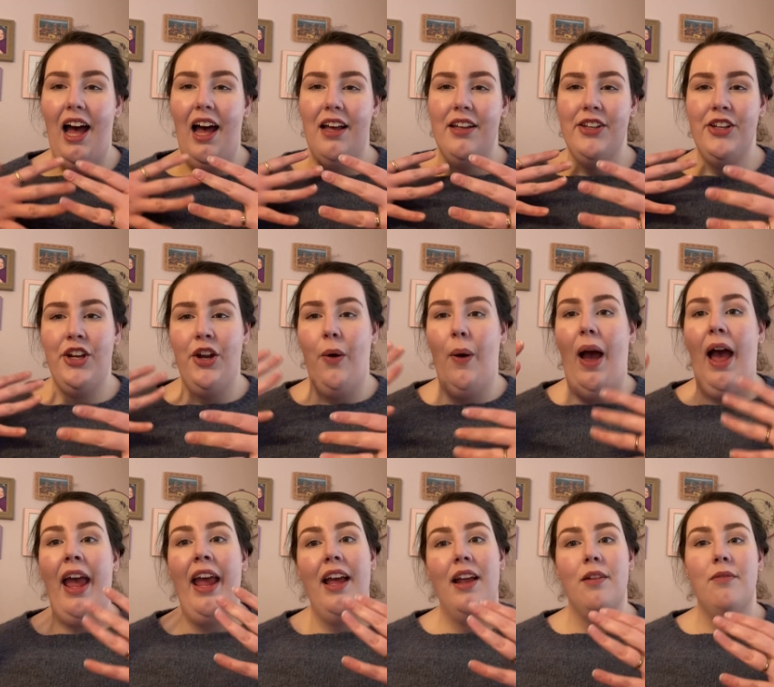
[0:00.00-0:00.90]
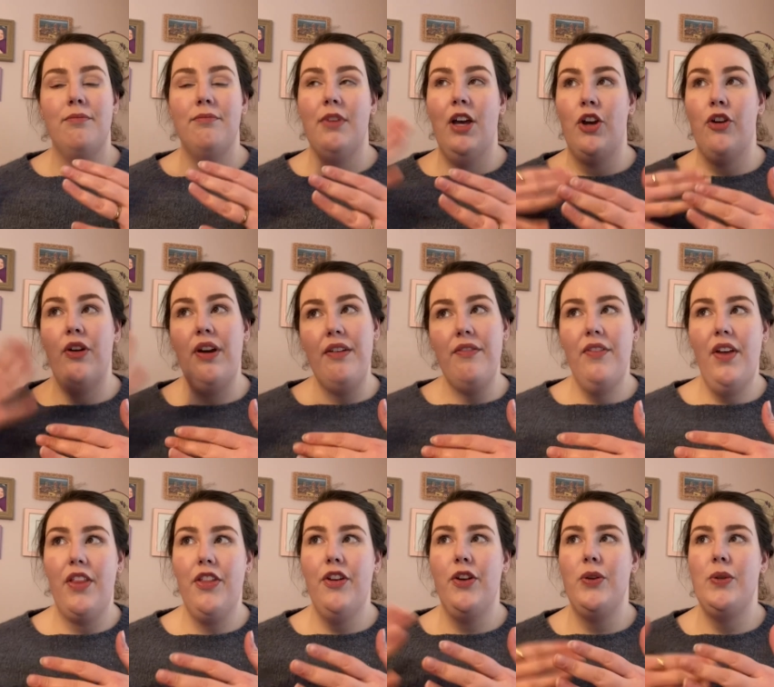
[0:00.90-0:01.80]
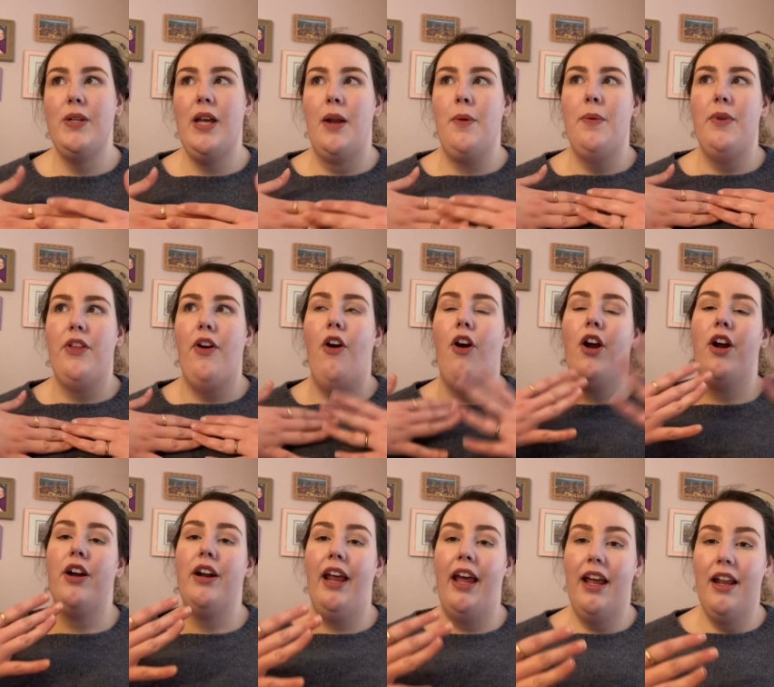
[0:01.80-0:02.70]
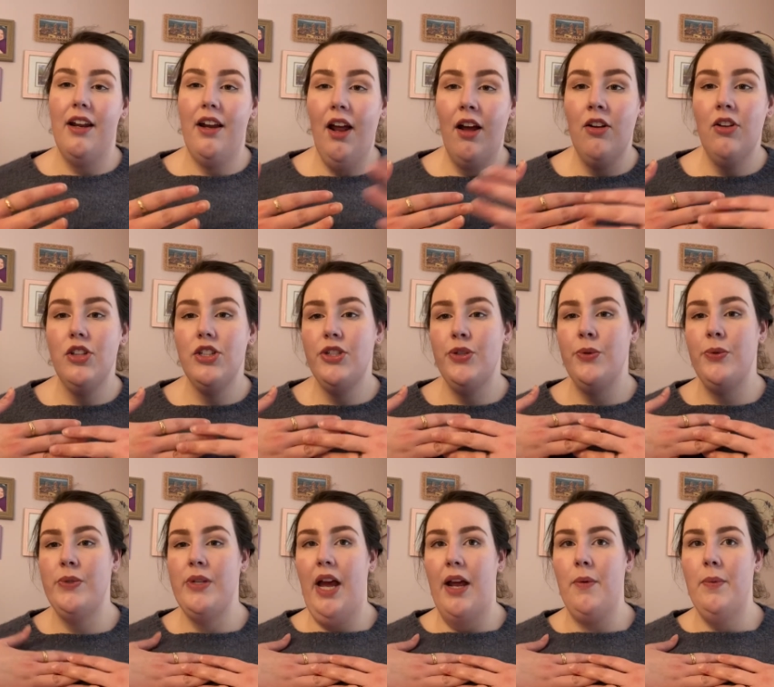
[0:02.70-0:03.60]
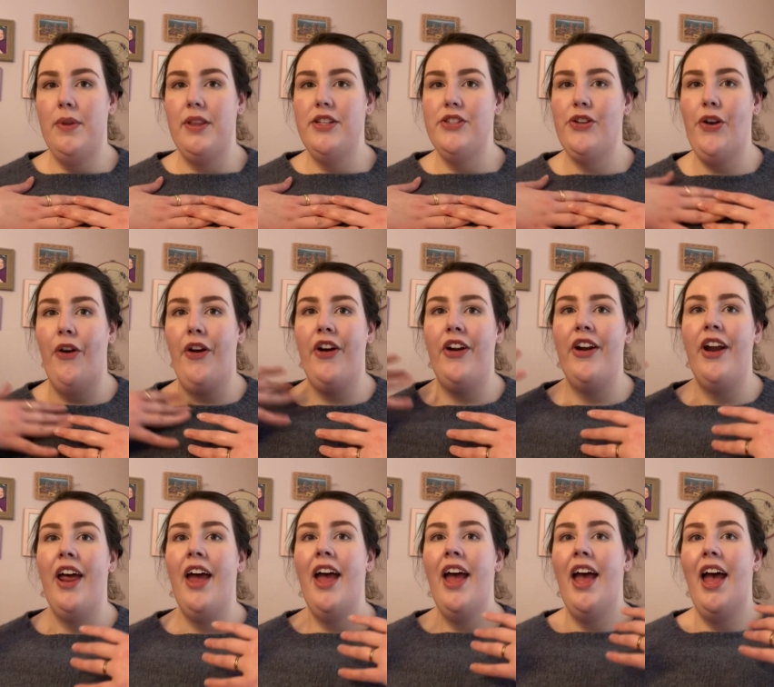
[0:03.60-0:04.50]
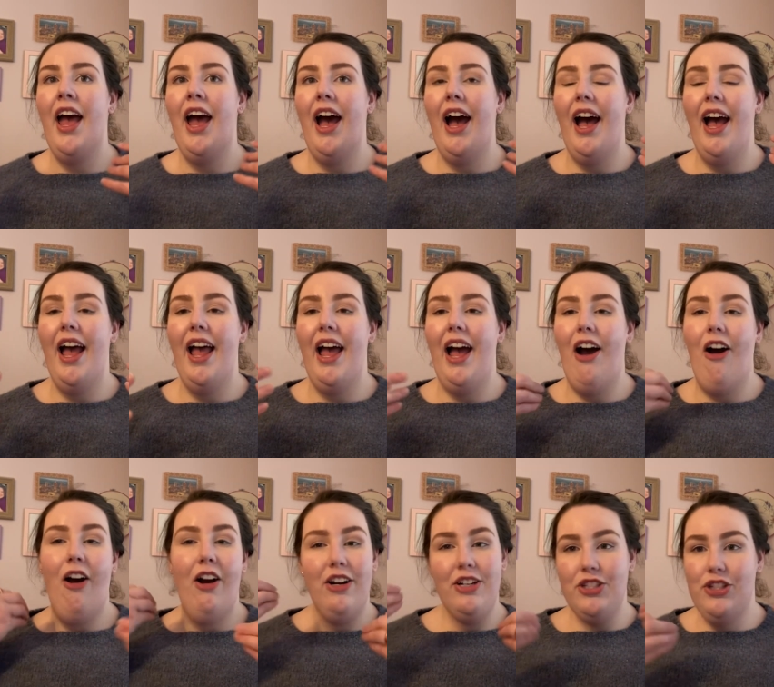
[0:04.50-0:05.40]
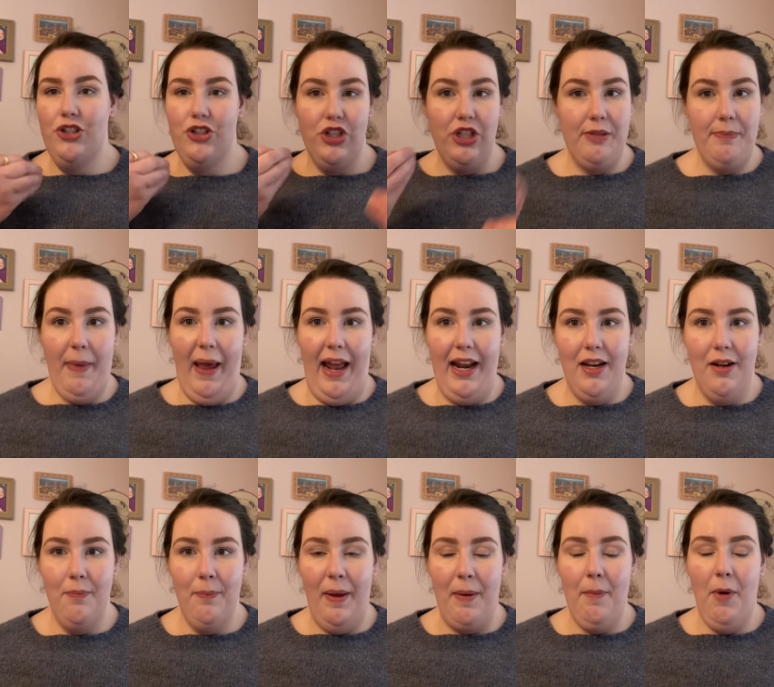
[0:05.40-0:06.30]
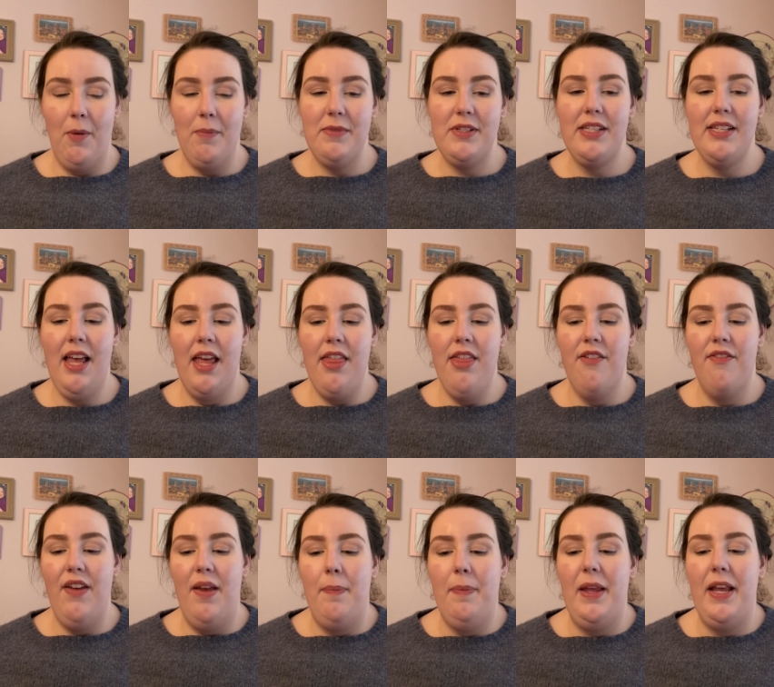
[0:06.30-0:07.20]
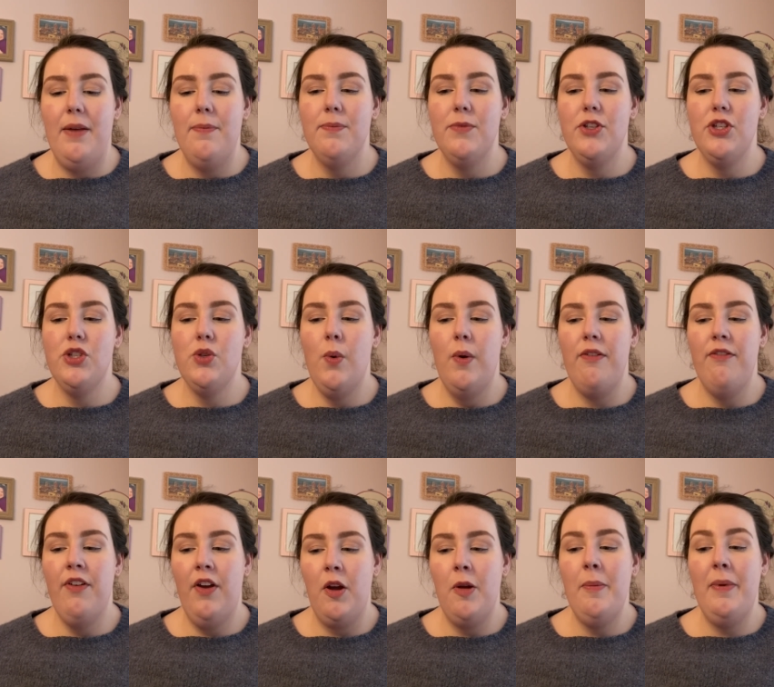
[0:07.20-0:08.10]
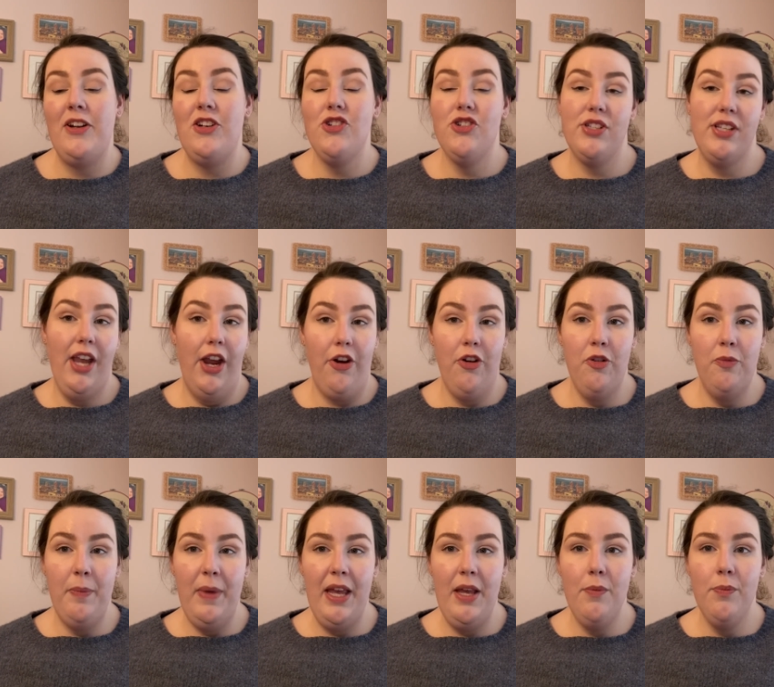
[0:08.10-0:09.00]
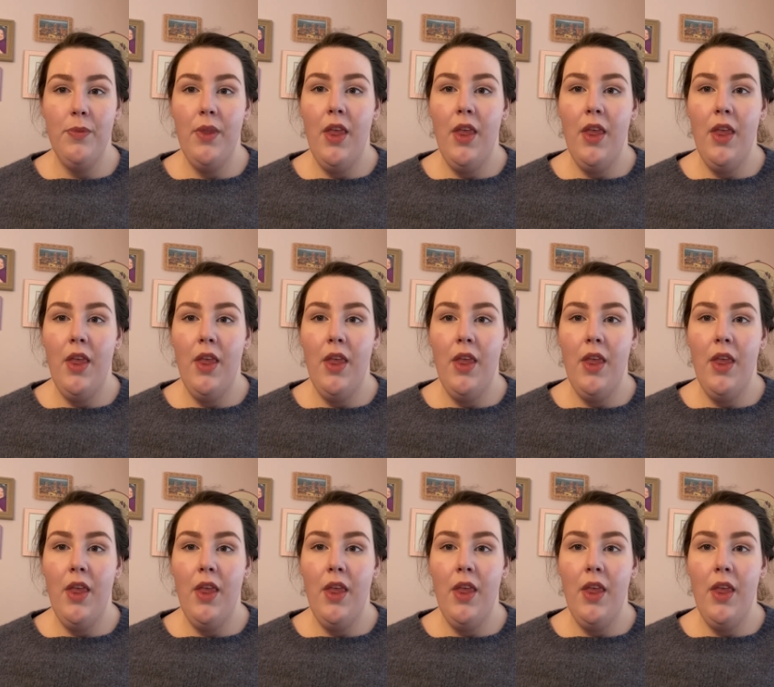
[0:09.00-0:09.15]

you know, I had a grandfather who died with a heart. I had an uncle who died with his heart hearts are just bad in my mom's side of the family. So it very much scared me.